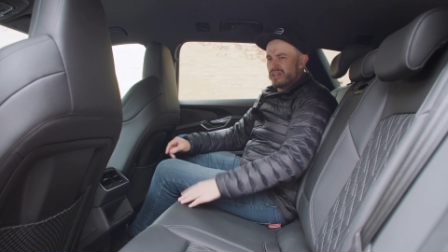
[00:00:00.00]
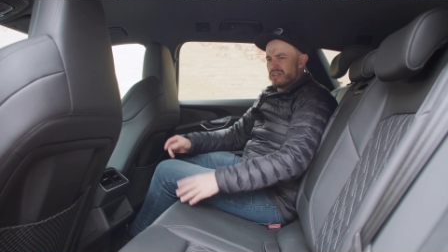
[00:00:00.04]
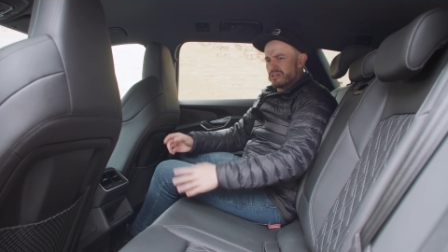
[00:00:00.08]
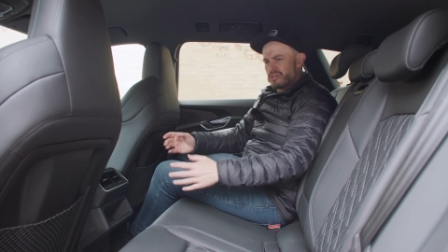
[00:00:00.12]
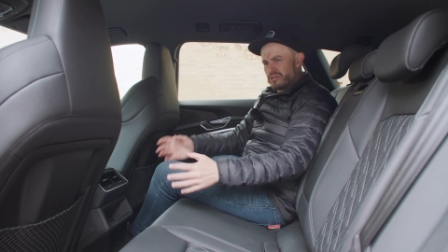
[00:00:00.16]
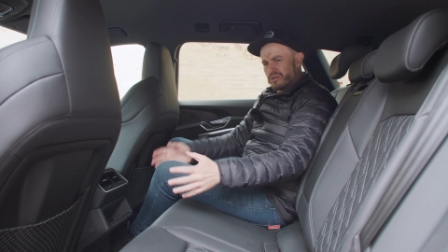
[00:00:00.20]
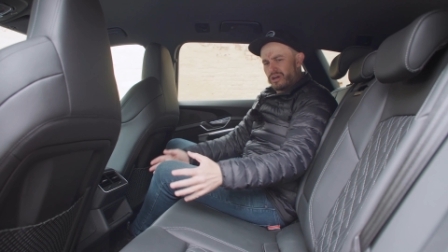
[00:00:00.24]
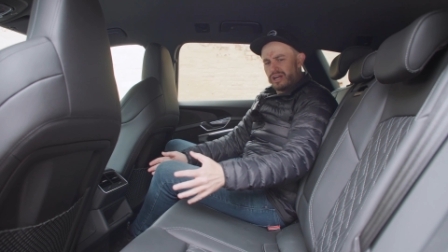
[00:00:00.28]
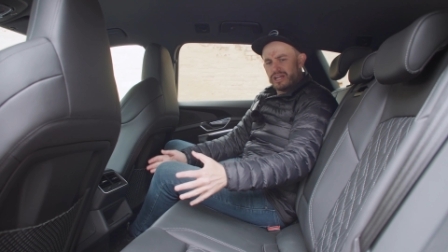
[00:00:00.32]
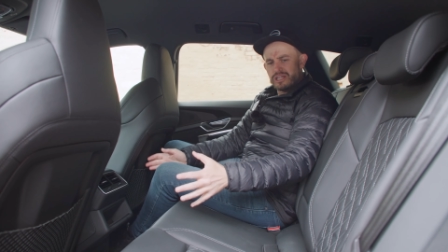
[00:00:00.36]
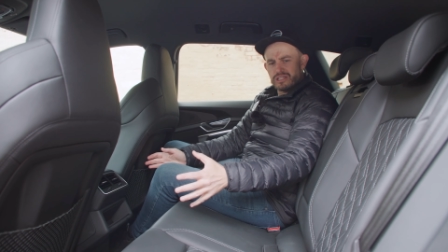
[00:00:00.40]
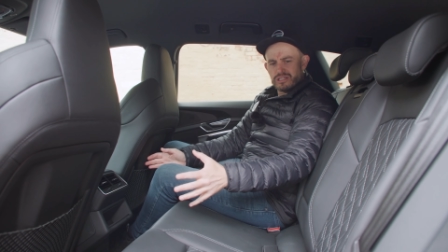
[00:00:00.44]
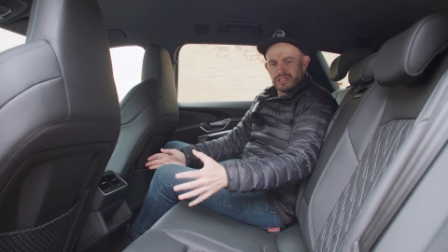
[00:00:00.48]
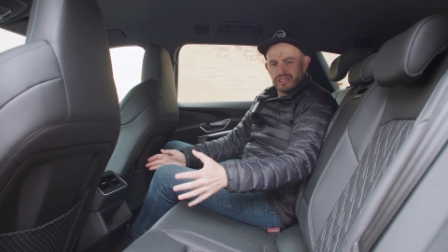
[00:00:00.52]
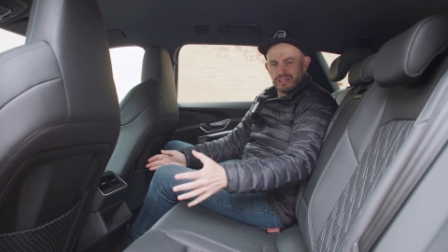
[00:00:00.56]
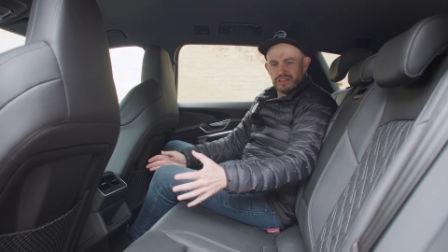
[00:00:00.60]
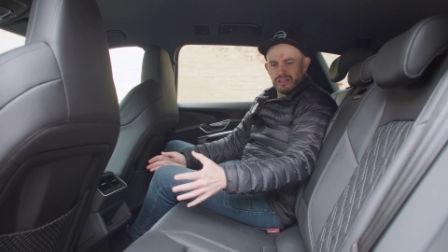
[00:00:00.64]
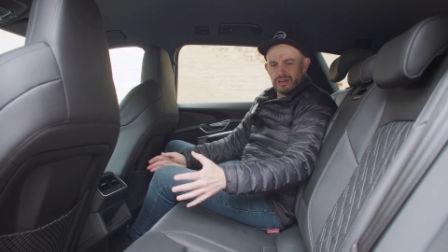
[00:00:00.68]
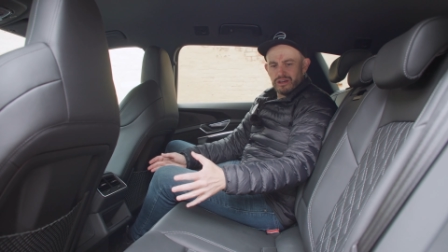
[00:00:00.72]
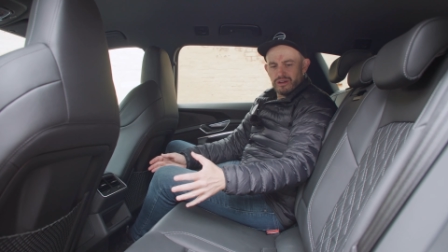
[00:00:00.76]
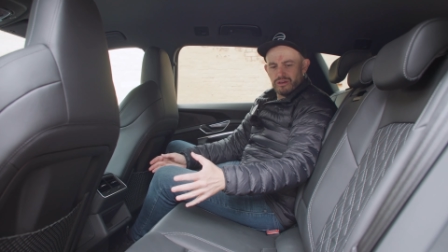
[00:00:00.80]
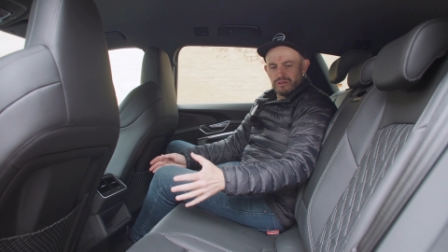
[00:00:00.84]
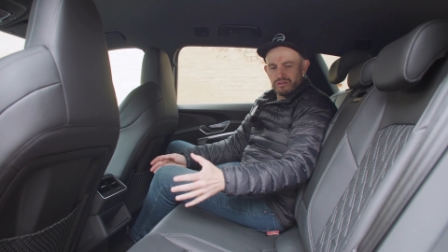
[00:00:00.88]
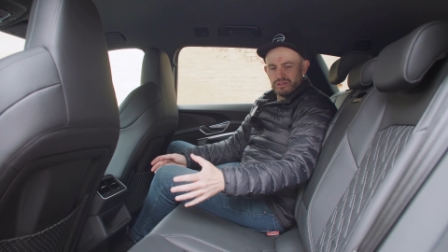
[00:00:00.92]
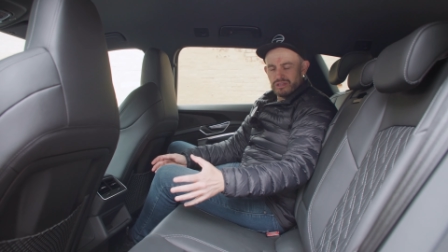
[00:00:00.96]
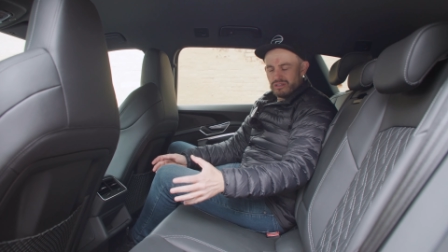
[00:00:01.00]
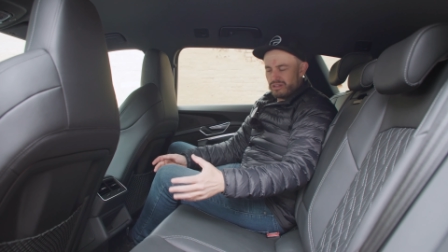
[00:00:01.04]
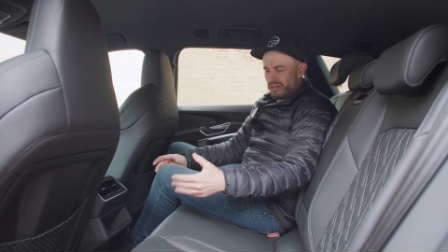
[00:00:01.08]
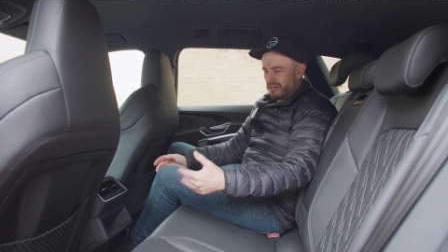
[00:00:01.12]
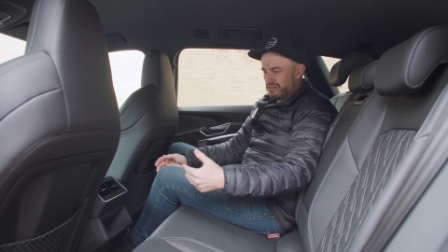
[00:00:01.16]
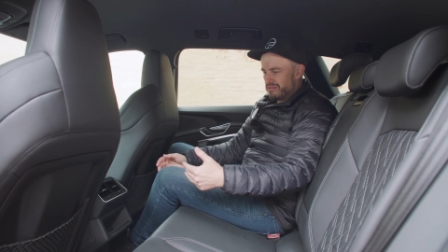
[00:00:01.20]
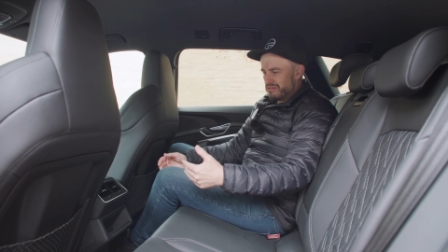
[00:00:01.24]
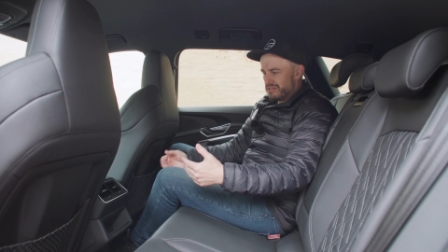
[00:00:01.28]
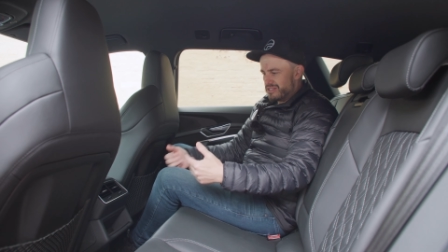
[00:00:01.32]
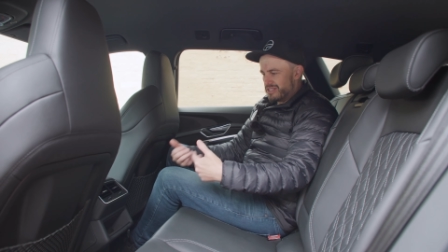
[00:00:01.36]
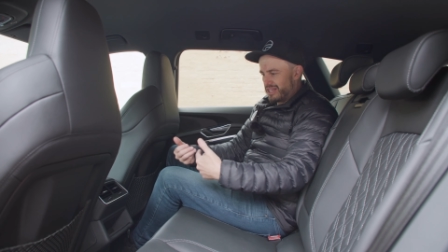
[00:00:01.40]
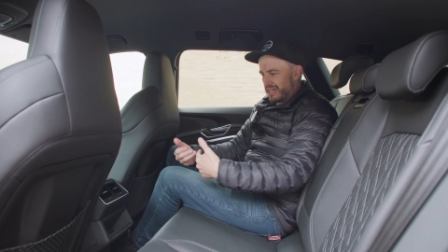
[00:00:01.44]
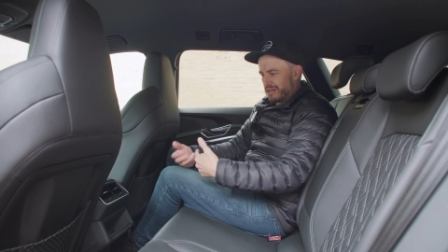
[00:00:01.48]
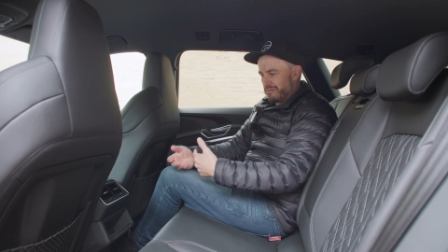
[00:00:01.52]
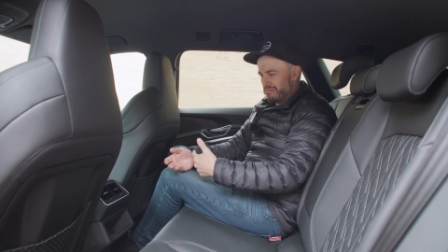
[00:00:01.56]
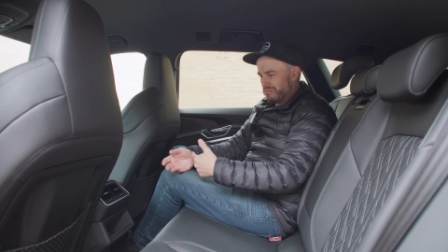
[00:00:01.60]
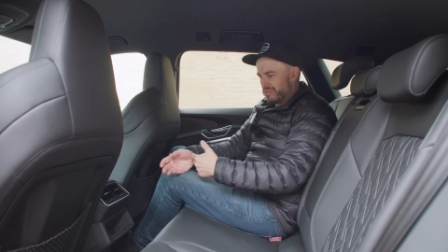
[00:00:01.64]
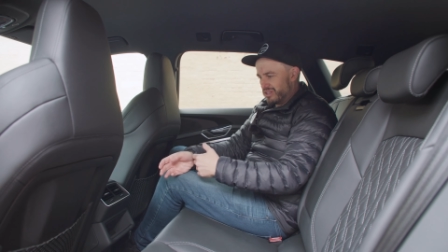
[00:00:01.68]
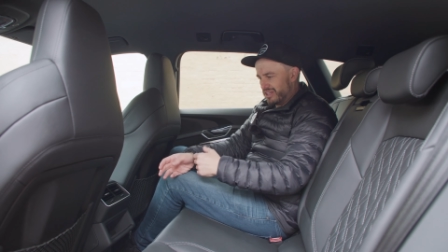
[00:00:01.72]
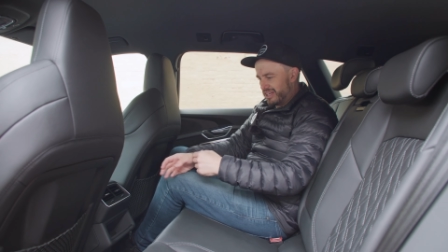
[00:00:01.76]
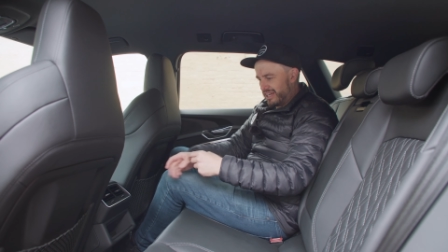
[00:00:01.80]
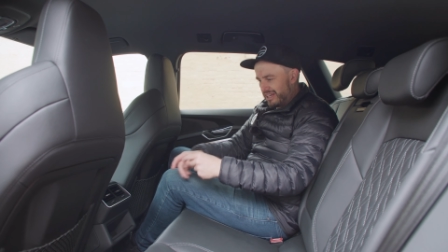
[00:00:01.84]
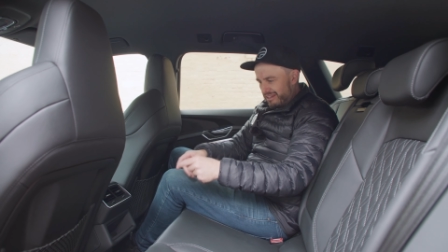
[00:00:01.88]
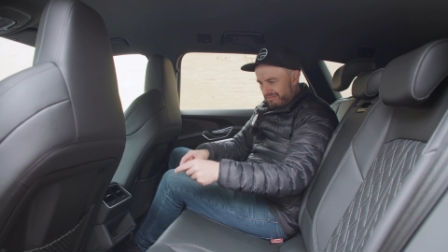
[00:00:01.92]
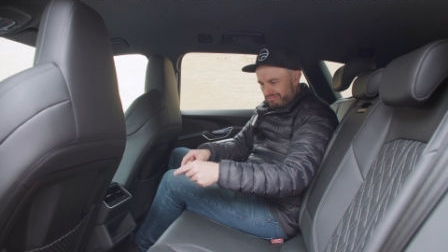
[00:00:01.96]
Strangely, though, you don't seem
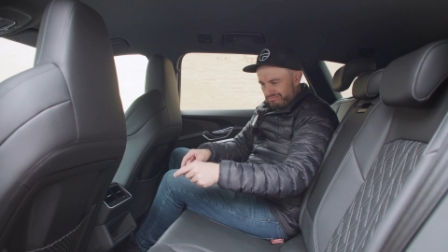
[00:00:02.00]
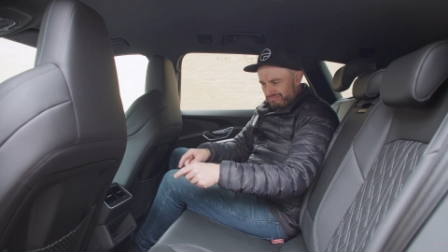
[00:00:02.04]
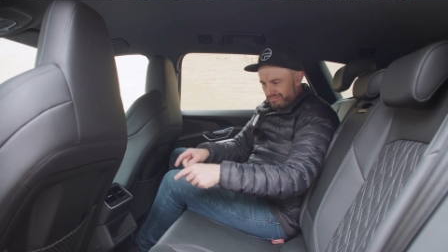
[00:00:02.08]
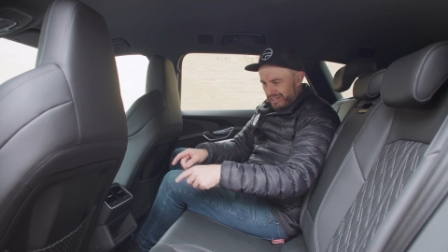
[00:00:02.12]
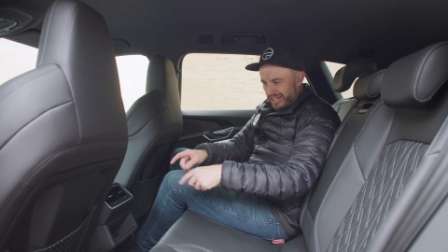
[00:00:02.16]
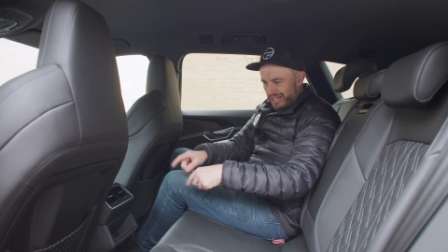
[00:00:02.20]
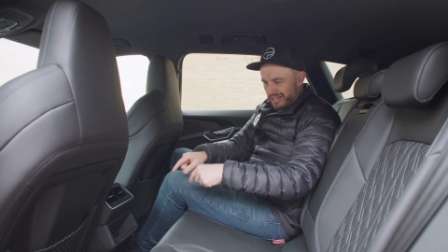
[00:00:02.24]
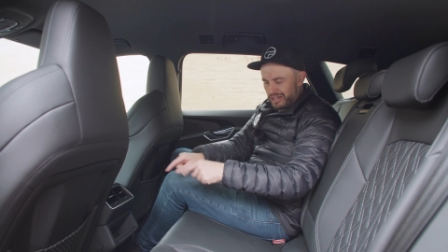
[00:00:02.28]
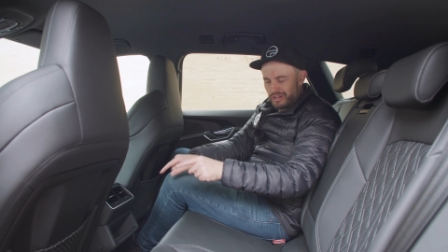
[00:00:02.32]
to get uh,